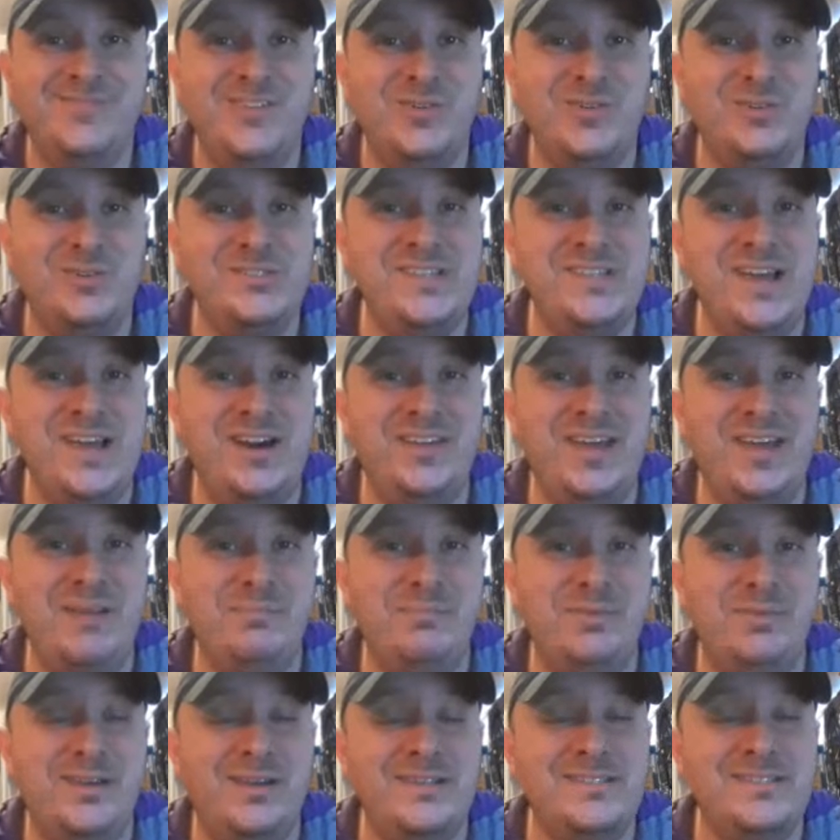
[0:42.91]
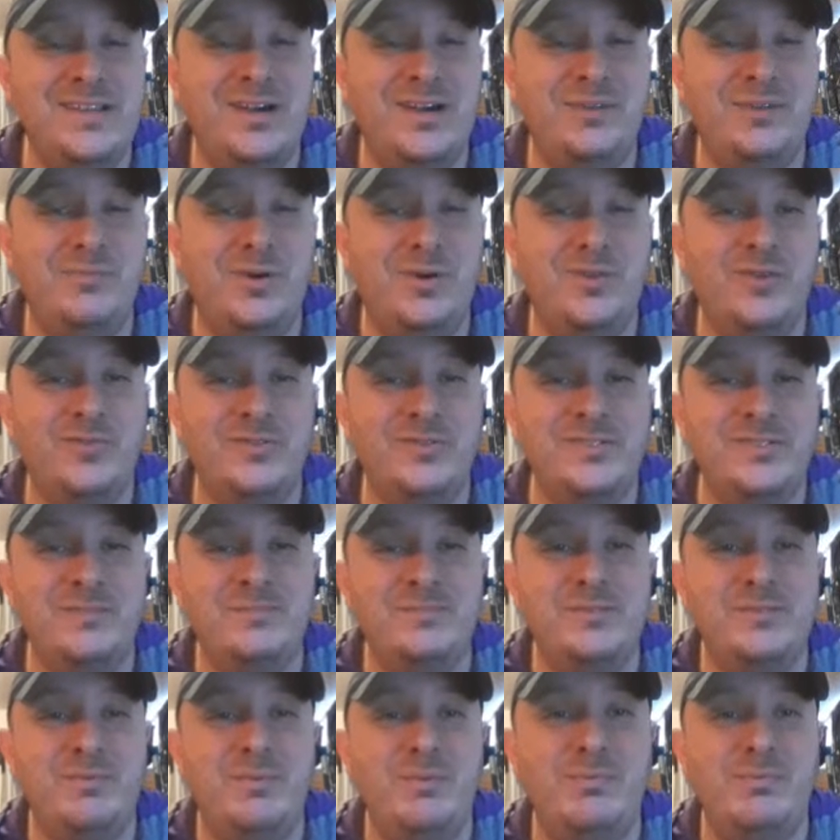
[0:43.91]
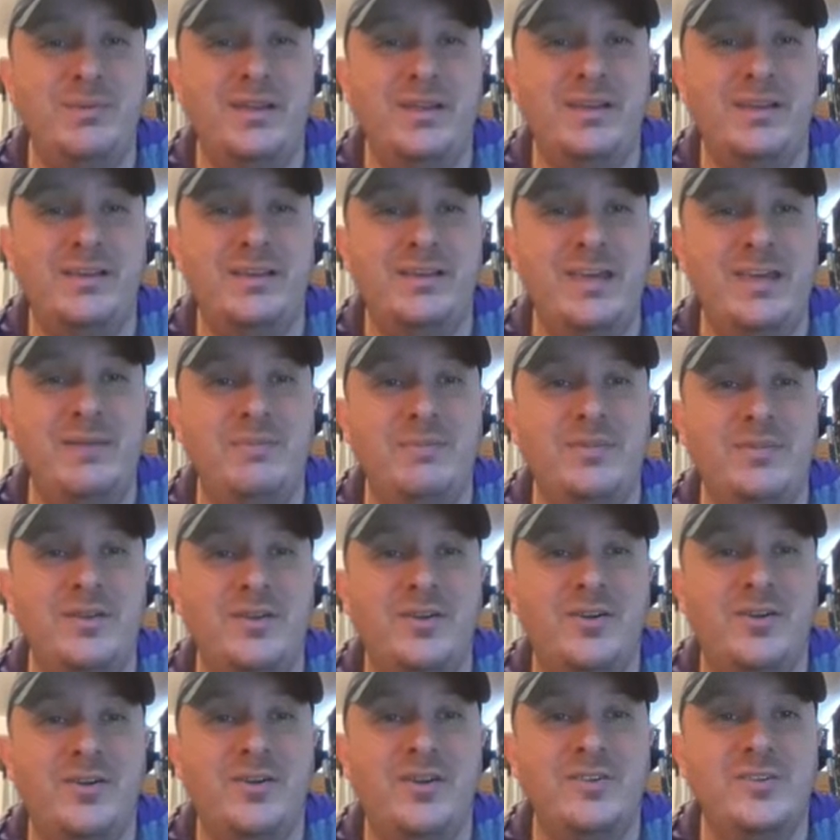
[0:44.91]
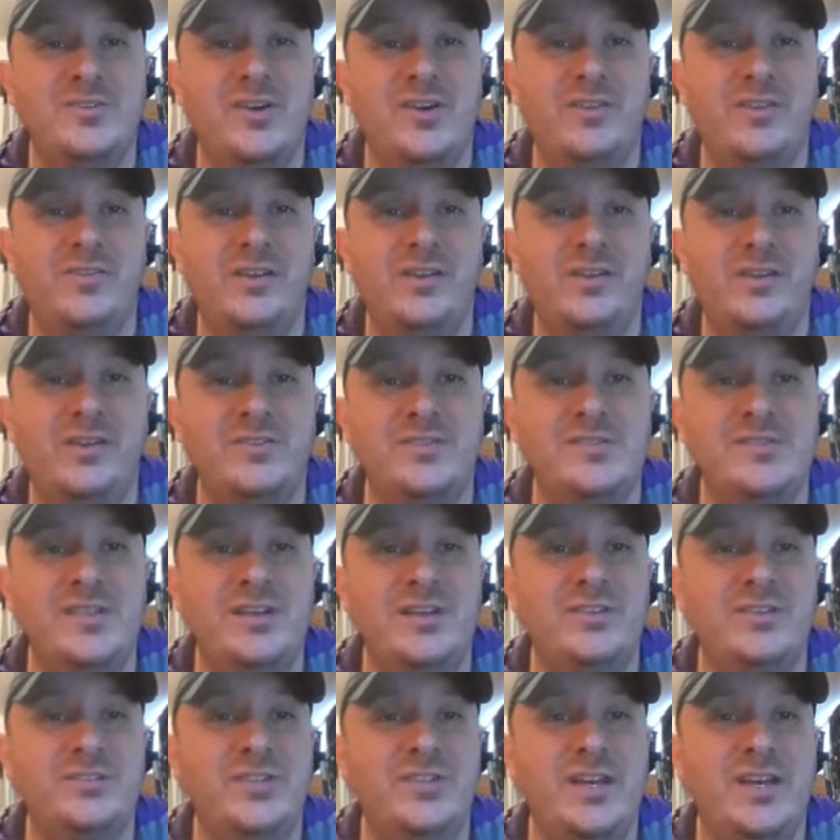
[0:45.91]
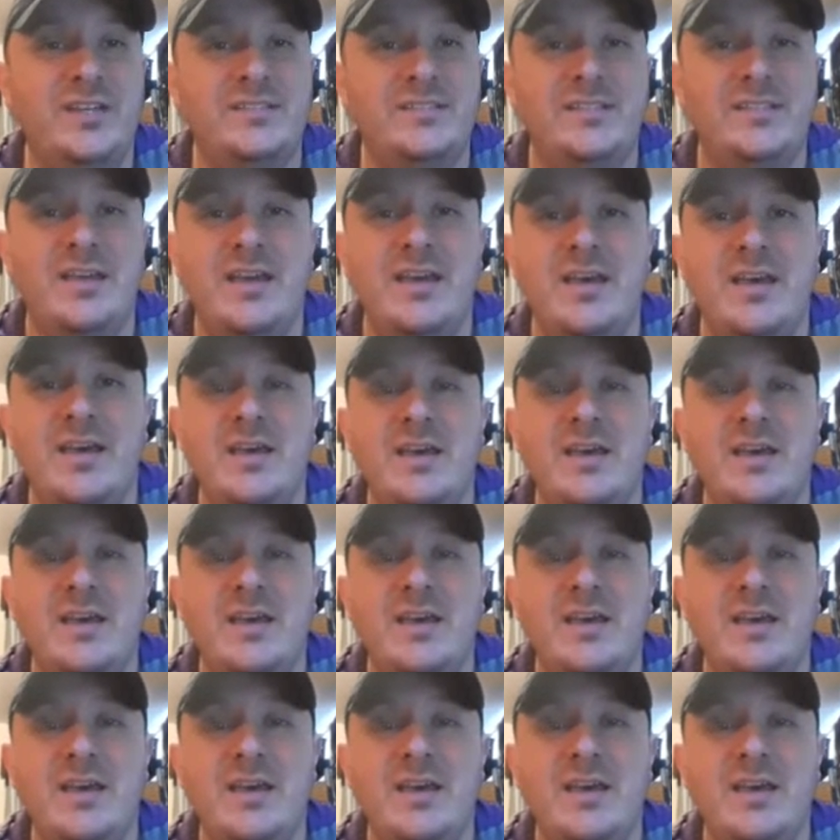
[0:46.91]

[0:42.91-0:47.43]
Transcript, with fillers: We'll see how that plays out. Marvel seems to be play, keeping their cards awfully close to their chest.